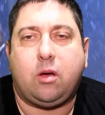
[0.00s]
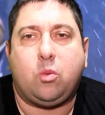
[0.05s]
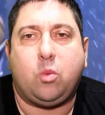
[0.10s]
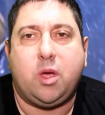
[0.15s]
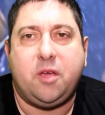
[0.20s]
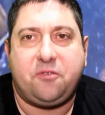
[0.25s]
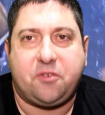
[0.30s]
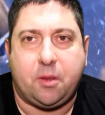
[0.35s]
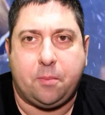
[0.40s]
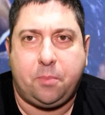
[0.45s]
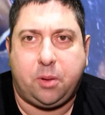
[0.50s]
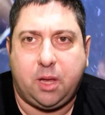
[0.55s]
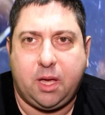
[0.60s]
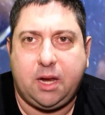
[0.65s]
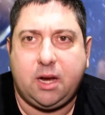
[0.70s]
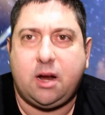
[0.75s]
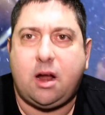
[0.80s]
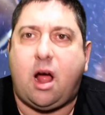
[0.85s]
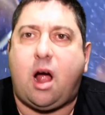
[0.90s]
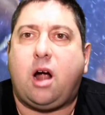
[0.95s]
We've
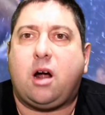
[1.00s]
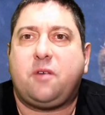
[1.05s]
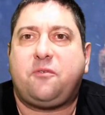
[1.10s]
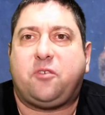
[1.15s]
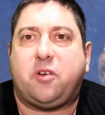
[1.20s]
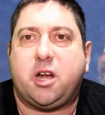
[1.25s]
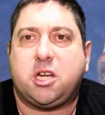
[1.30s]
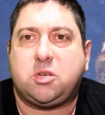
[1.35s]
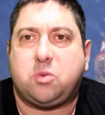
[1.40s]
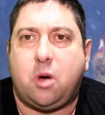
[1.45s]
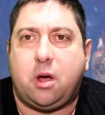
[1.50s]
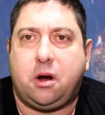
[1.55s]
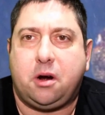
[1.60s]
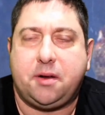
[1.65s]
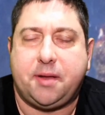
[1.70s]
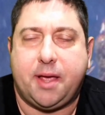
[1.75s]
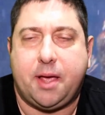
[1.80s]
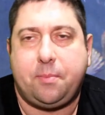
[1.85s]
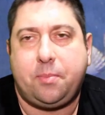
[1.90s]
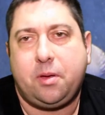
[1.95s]
completed our freshwater
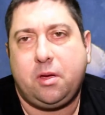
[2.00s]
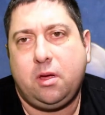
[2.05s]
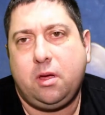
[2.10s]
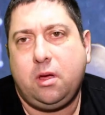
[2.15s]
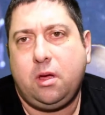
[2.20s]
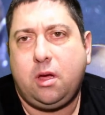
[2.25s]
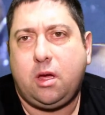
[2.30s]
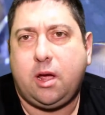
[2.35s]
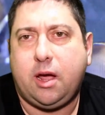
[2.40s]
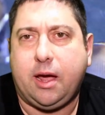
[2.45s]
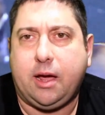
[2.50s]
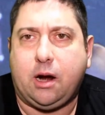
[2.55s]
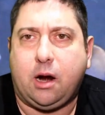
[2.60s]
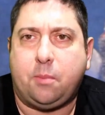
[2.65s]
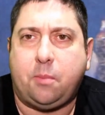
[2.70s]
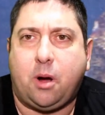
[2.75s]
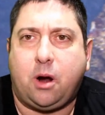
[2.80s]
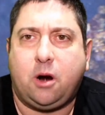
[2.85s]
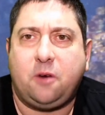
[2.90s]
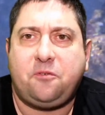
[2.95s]
dip and our
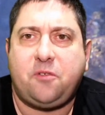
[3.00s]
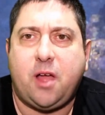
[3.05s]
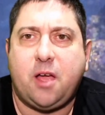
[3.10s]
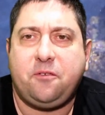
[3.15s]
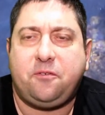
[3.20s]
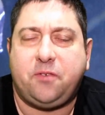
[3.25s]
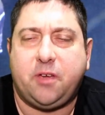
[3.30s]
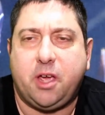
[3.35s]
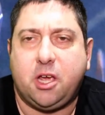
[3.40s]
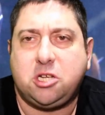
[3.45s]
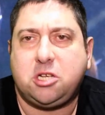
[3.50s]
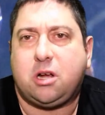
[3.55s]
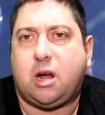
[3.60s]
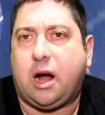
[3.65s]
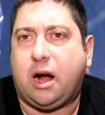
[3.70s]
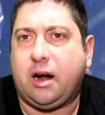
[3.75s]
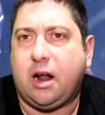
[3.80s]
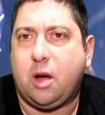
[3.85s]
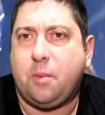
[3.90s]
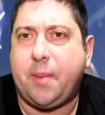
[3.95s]
butterfly fish
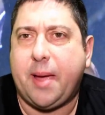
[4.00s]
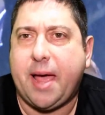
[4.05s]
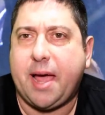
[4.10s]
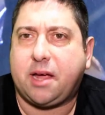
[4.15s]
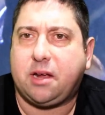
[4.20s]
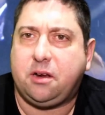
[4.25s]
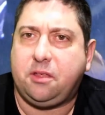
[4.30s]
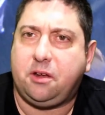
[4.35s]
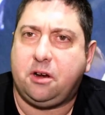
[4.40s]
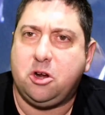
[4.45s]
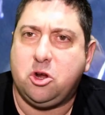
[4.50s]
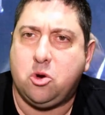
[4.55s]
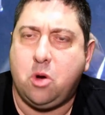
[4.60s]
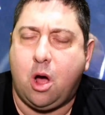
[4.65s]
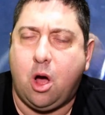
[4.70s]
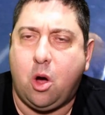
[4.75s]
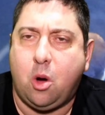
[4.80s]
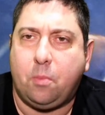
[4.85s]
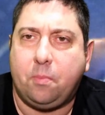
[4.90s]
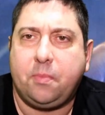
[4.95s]
are now back into their new
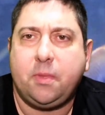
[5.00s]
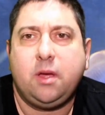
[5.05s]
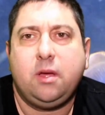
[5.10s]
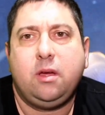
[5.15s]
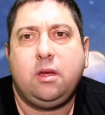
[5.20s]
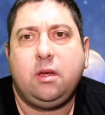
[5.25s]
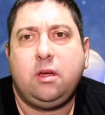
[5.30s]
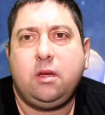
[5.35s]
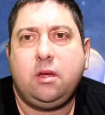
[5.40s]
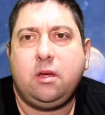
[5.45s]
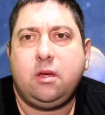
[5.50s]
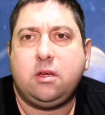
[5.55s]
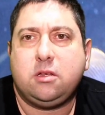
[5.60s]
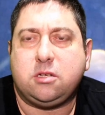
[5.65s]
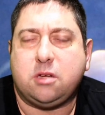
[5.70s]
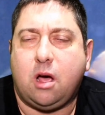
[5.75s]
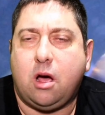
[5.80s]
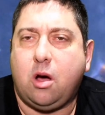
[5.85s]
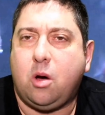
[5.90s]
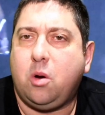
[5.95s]
home.
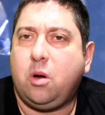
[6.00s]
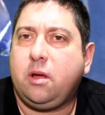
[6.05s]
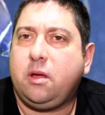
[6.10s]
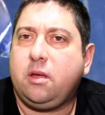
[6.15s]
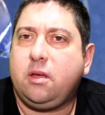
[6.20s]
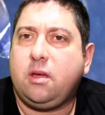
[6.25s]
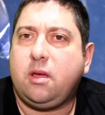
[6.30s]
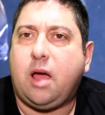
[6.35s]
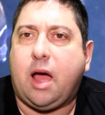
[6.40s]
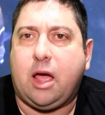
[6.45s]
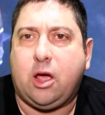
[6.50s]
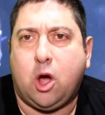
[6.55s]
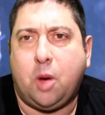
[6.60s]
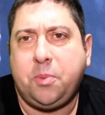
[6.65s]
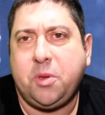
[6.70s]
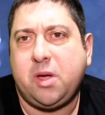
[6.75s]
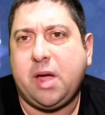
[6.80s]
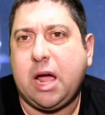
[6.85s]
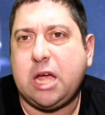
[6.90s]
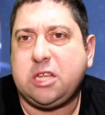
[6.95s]
So I
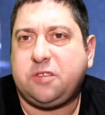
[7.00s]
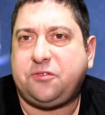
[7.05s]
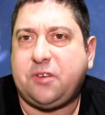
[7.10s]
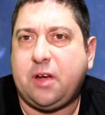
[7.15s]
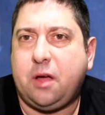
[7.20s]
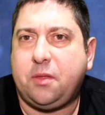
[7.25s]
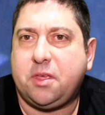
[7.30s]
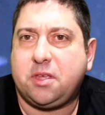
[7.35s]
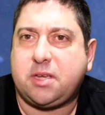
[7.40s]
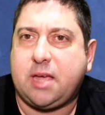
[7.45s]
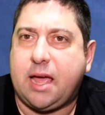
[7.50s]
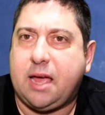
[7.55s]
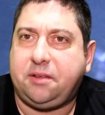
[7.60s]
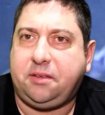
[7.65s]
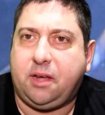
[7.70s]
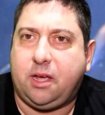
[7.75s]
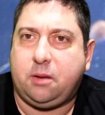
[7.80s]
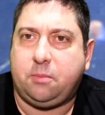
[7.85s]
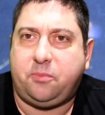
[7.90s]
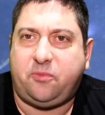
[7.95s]
hope you guys found this
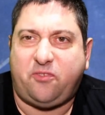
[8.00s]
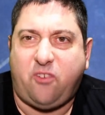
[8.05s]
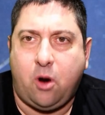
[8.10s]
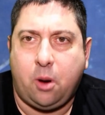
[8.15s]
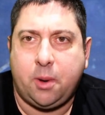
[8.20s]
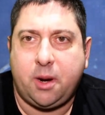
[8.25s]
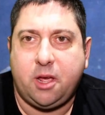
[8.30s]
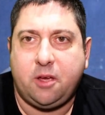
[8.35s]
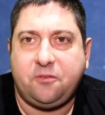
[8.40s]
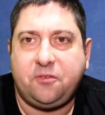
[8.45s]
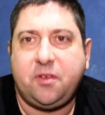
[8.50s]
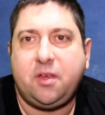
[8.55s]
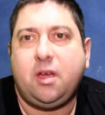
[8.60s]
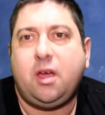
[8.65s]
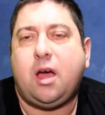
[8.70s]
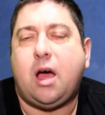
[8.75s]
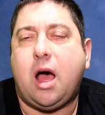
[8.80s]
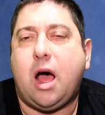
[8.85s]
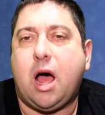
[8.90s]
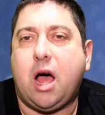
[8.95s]
content informative.
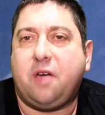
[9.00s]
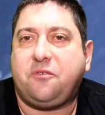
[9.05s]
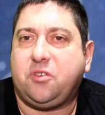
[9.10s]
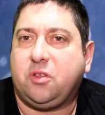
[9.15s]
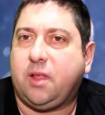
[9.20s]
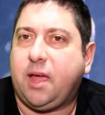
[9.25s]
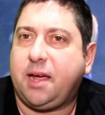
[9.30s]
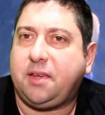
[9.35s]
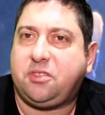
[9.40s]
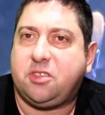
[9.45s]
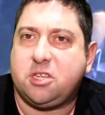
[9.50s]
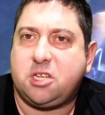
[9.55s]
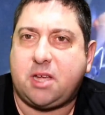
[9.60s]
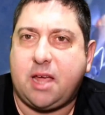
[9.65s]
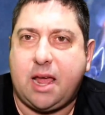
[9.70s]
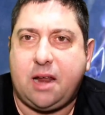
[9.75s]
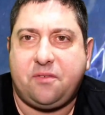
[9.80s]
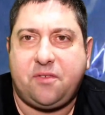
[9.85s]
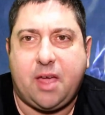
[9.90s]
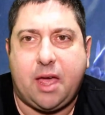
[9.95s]
Uh, if you like this
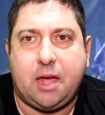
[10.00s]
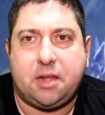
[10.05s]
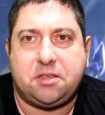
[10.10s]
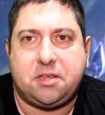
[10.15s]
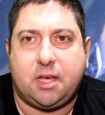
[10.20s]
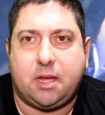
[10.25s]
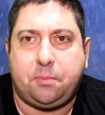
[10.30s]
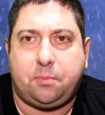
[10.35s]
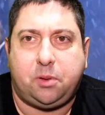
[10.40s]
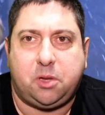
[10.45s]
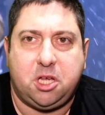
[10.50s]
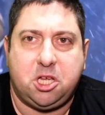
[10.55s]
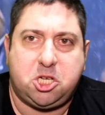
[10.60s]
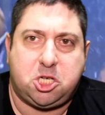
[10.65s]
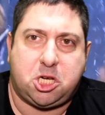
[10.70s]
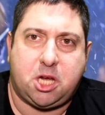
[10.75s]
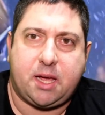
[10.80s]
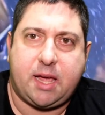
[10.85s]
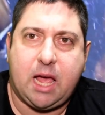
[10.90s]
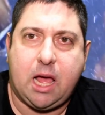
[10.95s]
kind of content, please
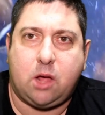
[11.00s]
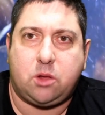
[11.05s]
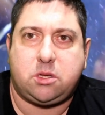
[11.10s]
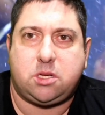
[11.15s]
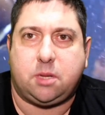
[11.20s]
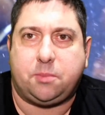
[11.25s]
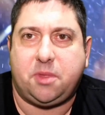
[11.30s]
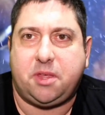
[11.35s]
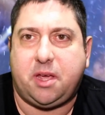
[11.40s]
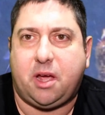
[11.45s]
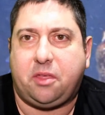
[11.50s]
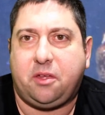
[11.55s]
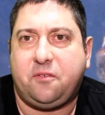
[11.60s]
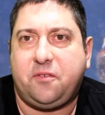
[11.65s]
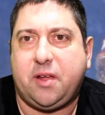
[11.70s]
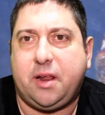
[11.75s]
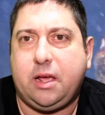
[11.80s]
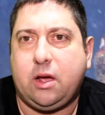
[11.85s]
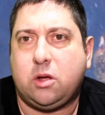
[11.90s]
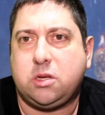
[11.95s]
check out some of the other
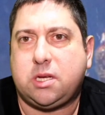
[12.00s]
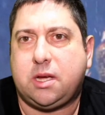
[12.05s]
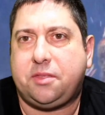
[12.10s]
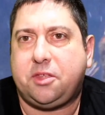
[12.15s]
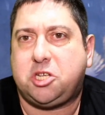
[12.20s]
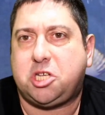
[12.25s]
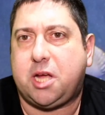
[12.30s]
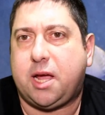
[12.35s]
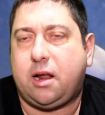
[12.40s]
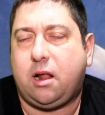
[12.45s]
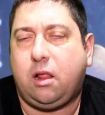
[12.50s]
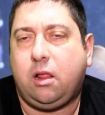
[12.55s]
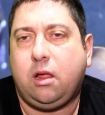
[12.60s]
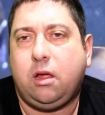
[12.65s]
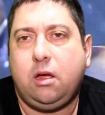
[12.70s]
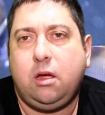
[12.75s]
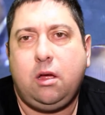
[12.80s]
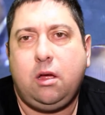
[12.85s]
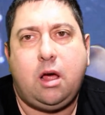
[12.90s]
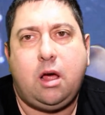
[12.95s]
videos on the channel.
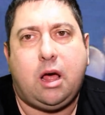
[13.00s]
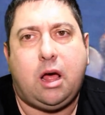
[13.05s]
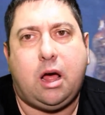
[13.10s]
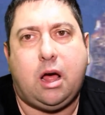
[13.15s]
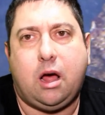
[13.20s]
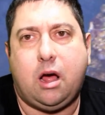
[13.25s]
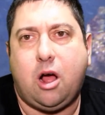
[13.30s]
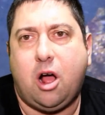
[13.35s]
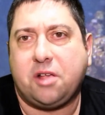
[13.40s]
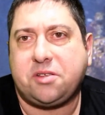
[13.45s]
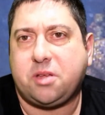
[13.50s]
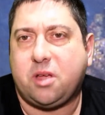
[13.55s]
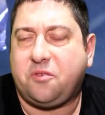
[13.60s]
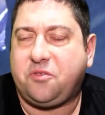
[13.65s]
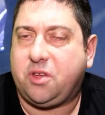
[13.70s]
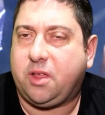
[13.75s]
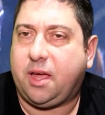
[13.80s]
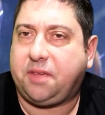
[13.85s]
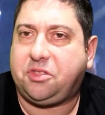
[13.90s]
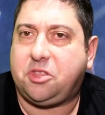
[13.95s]
Uh, also,
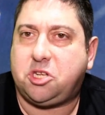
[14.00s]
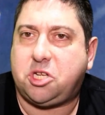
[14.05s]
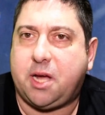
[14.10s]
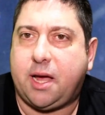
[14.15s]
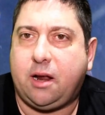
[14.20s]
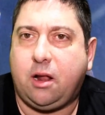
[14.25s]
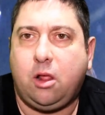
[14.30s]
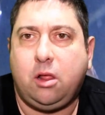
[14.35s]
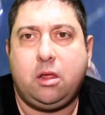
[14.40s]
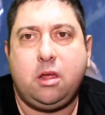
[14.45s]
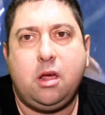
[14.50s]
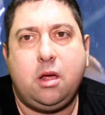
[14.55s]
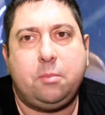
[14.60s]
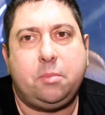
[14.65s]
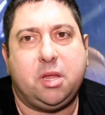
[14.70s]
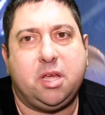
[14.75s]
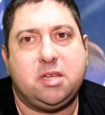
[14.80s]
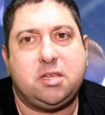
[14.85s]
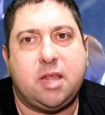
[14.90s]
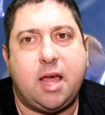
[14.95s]
if you like the channel,
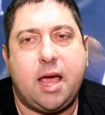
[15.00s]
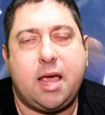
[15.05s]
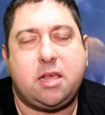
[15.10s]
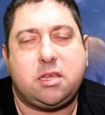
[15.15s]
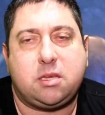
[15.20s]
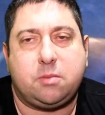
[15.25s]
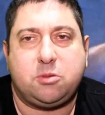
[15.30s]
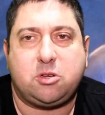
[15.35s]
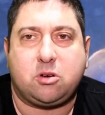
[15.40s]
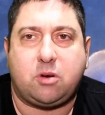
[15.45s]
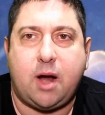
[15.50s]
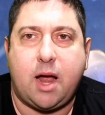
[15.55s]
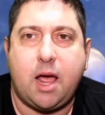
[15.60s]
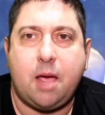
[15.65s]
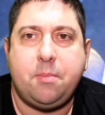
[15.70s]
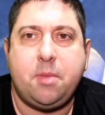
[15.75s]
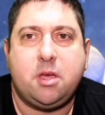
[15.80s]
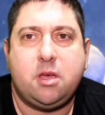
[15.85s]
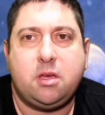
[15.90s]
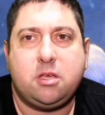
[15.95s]
please like,
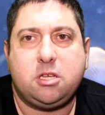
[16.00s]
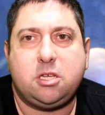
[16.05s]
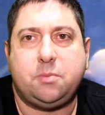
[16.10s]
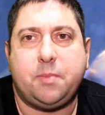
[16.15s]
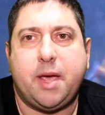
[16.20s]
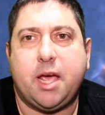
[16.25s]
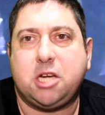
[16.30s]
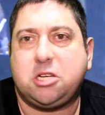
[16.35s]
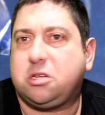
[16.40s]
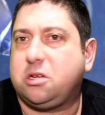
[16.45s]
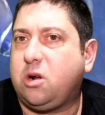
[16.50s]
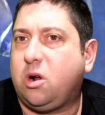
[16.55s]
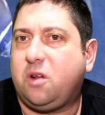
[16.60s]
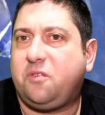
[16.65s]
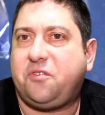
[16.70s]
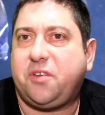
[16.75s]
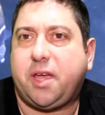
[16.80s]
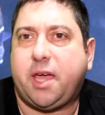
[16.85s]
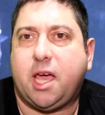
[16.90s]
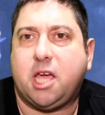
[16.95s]
subscribe, smash the
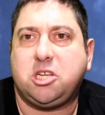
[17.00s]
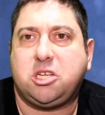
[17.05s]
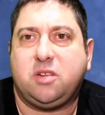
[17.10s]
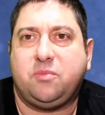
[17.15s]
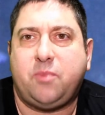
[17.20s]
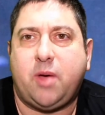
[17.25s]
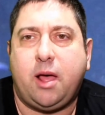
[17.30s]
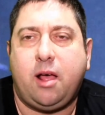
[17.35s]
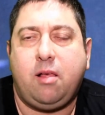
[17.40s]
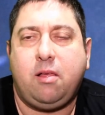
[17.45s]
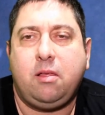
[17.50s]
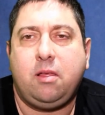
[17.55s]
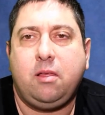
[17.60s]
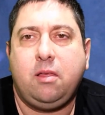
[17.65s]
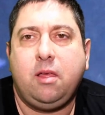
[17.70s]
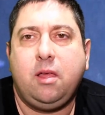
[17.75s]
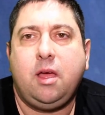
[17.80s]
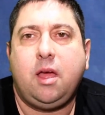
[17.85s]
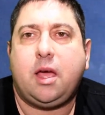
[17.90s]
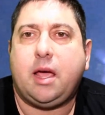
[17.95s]
notification bell.
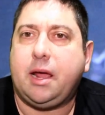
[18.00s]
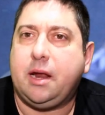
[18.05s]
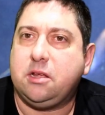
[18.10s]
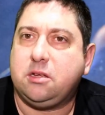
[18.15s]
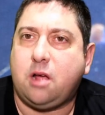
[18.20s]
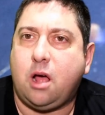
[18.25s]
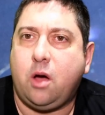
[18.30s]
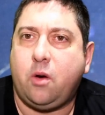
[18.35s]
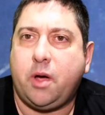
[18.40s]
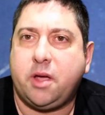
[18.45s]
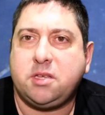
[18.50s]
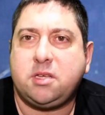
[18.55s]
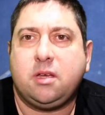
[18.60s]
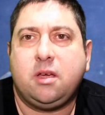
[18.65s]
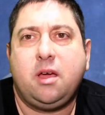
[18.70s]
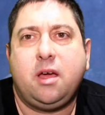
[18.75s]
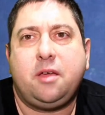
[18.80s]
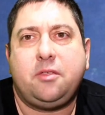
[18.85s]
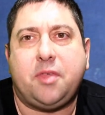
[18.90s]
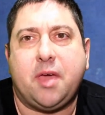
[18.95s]
And as always,
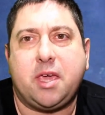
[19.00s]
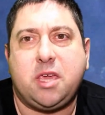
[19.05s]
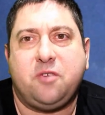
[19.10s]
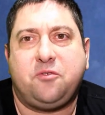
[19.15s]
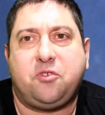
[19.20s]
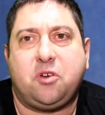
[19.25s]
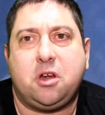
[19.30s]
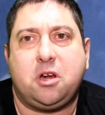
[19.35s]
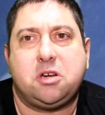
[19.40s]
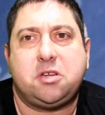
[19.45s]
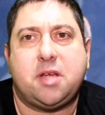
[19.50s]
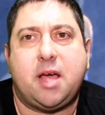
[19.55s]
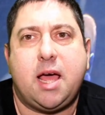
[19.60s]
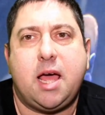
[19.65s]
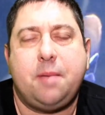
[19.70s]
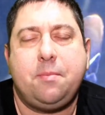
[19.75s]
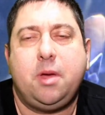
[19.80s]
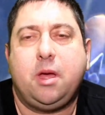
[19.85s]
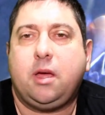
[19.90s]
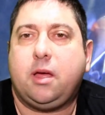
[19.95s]
thank you for your
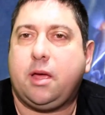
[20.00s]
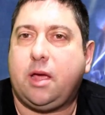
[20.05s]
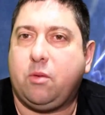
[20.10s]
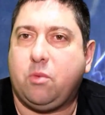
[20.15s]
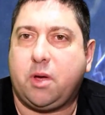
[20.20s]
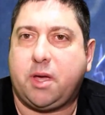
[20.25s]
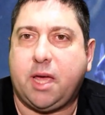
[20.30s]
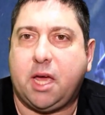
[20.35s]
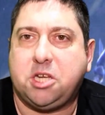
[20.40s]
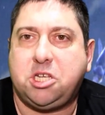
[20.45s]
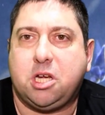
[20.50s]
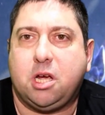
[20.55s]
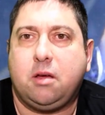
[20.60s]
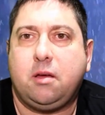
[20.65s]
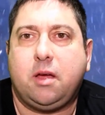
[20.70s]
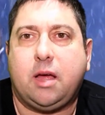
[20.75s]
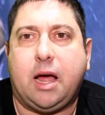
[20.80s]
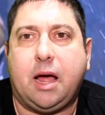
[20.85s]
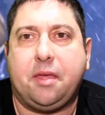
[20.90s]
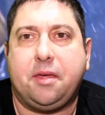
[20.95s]
time, and we'll catch you
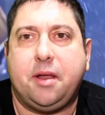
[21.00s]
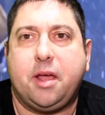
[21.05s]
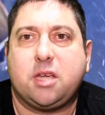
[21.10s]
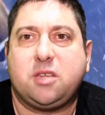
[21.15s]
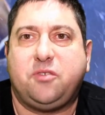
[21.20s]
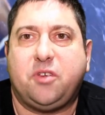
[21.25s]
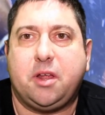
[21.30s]
on the next